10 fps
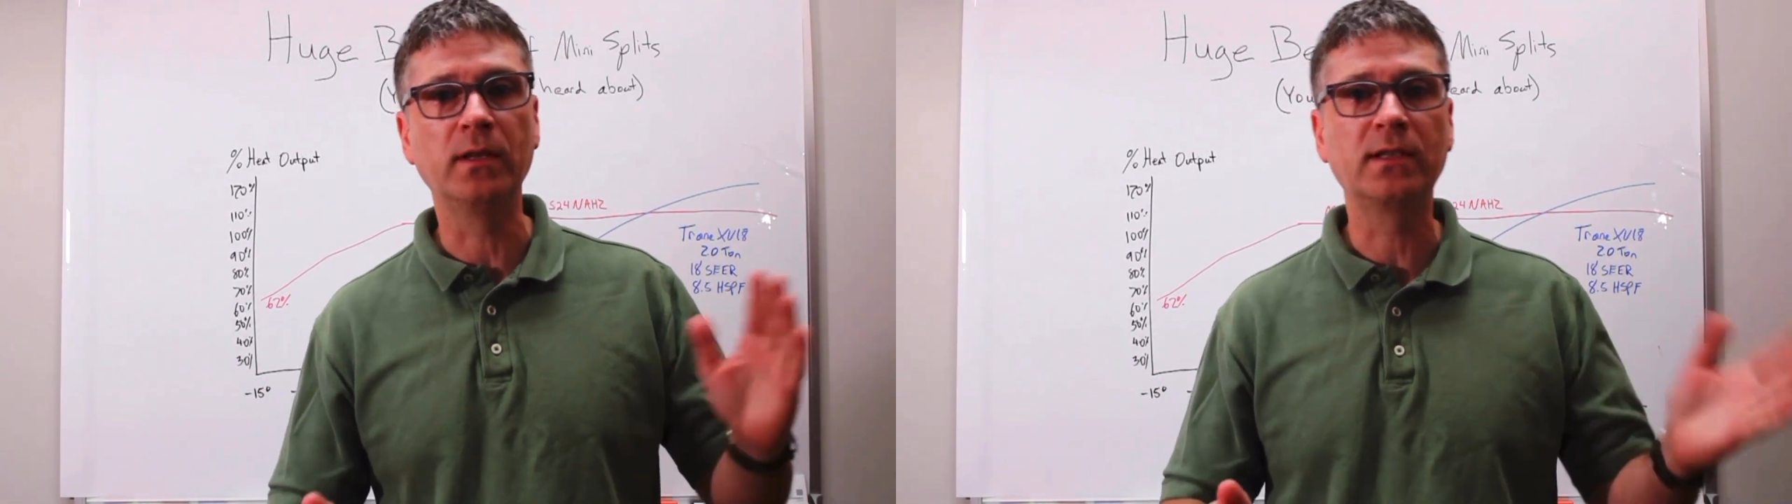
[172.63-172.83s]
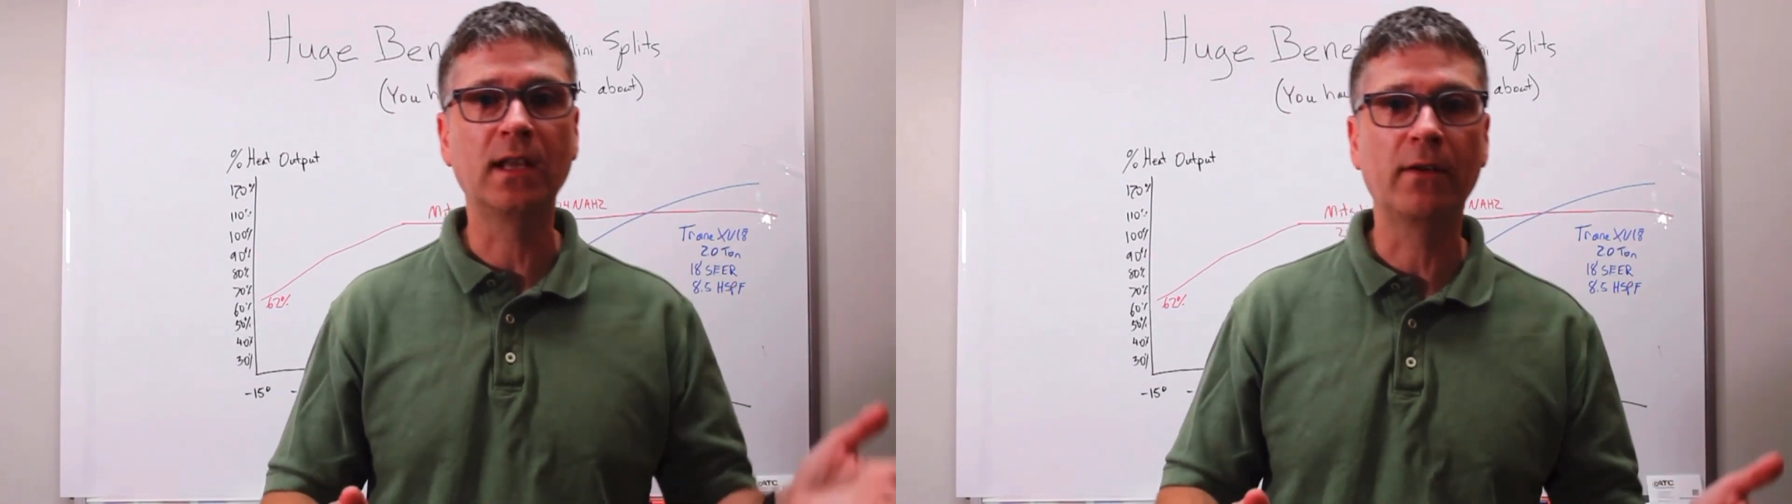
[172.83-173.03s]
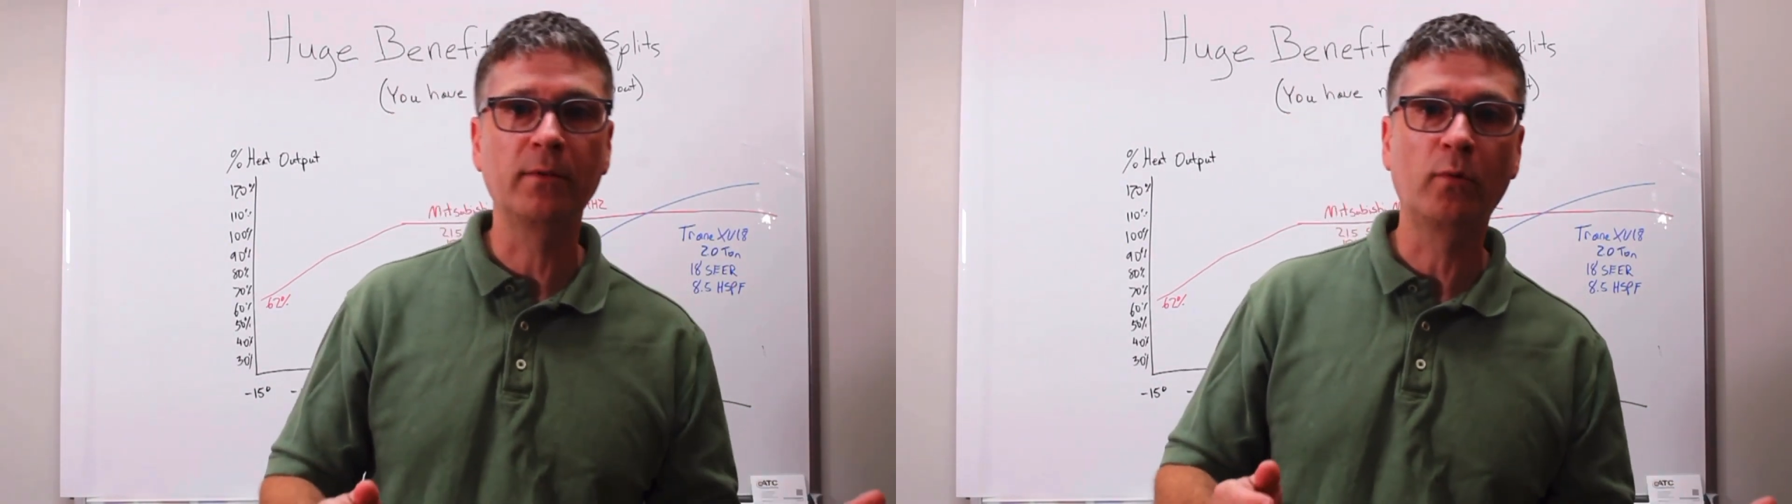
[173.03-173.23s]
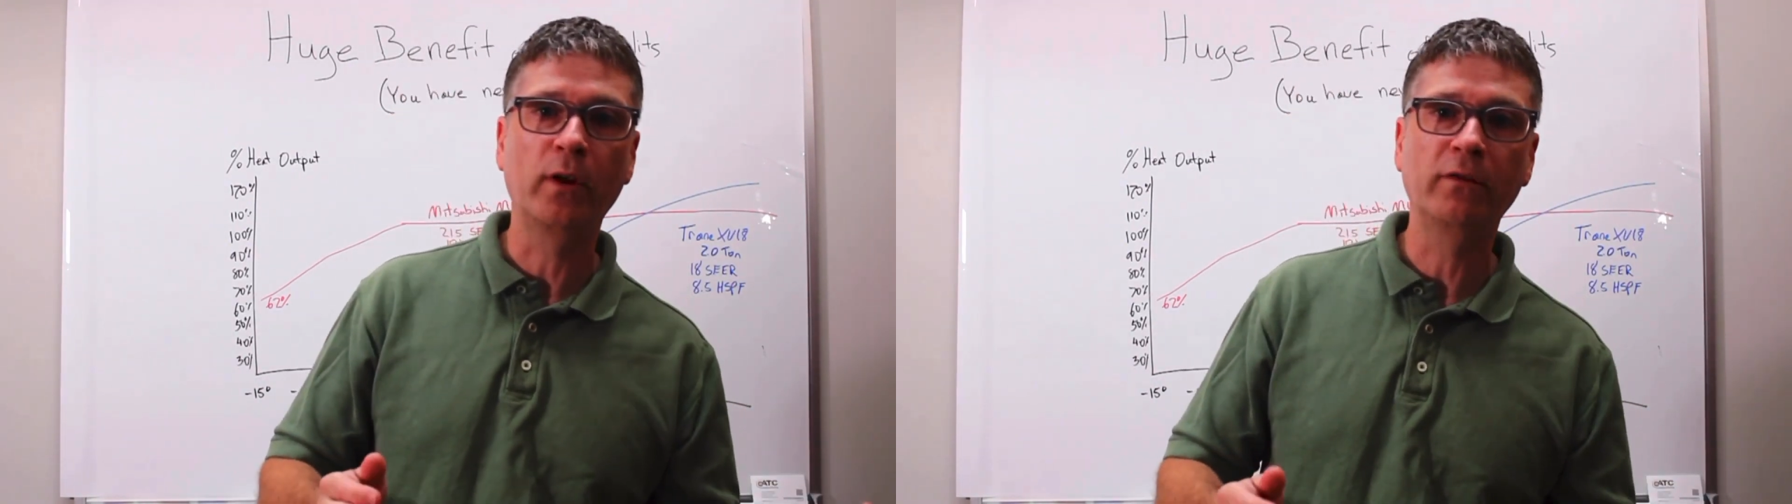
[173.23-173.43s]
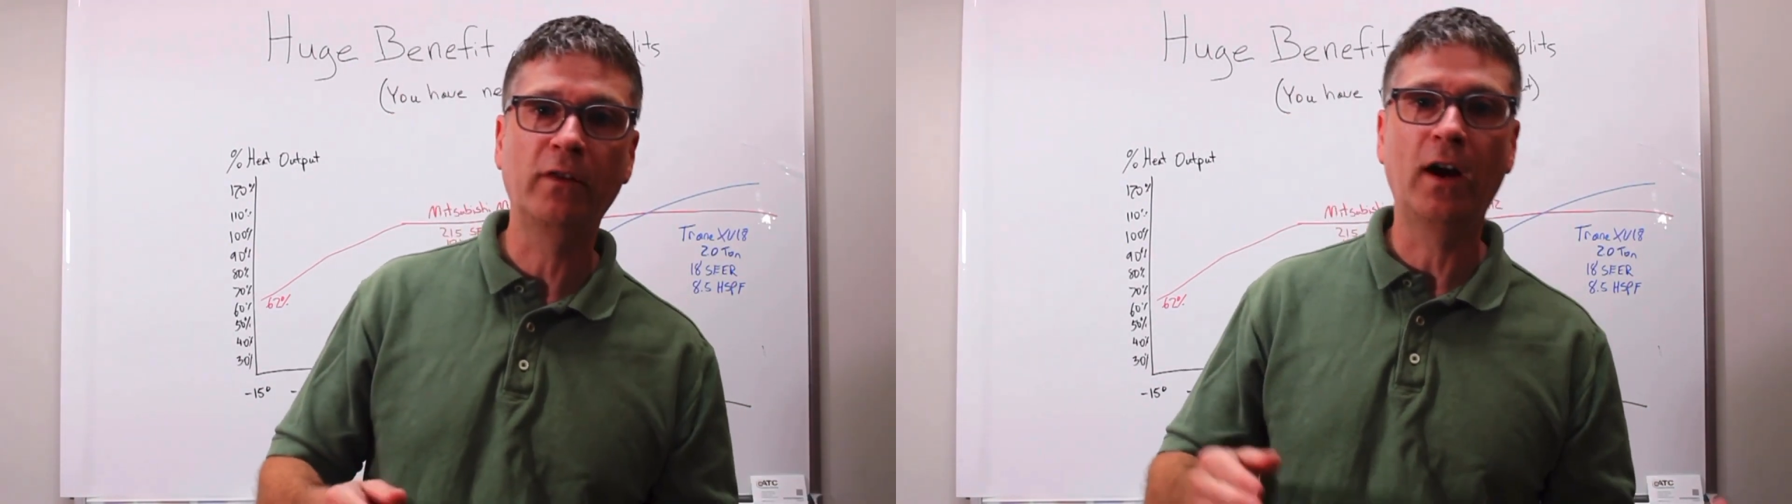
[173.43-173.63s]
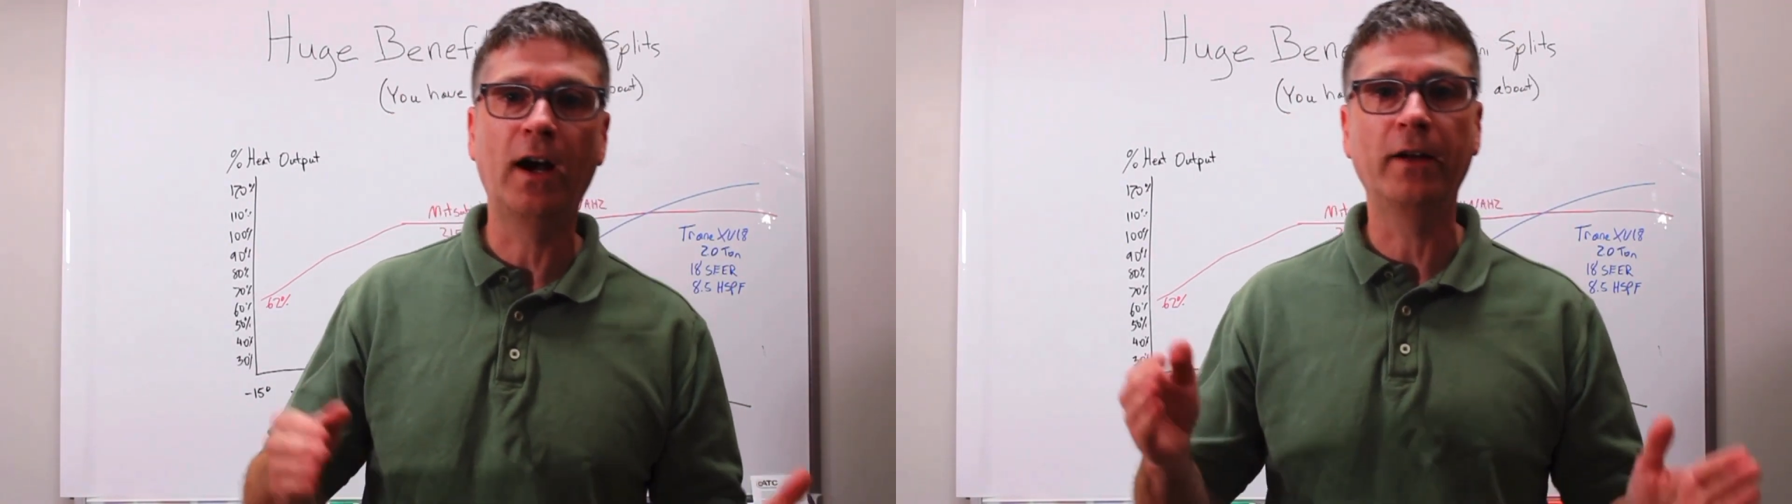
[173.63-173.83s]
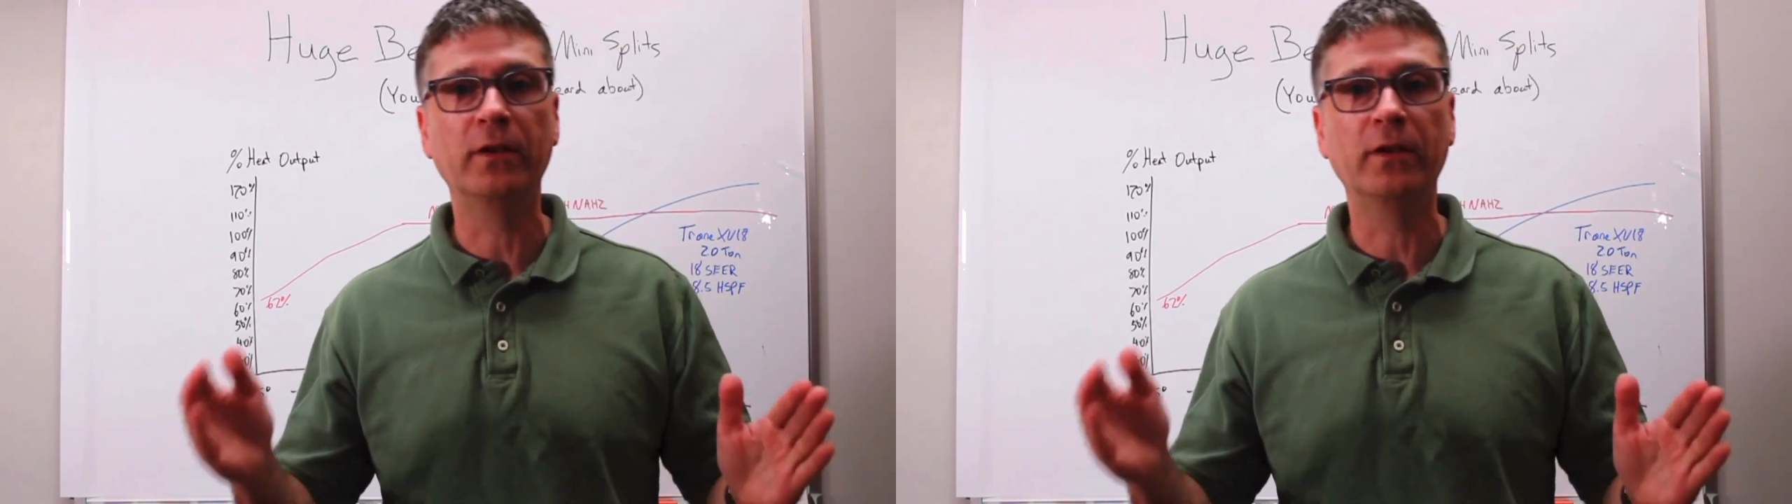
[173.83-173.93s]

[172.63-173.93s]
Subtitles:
7.5